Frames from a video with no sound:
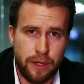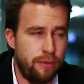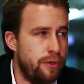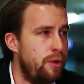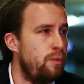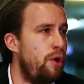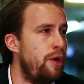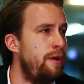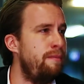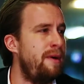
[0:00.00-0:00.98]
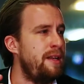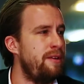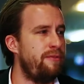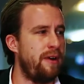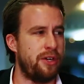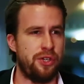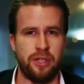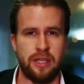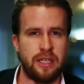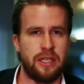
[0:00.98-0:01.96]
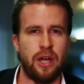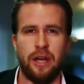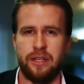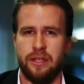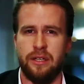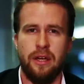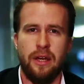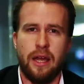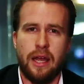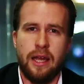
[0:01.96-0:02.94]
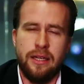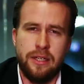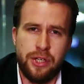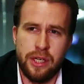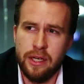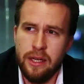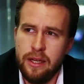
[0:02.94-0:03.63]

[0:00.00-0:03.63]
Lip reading: People don't want a manufactured, excited energy.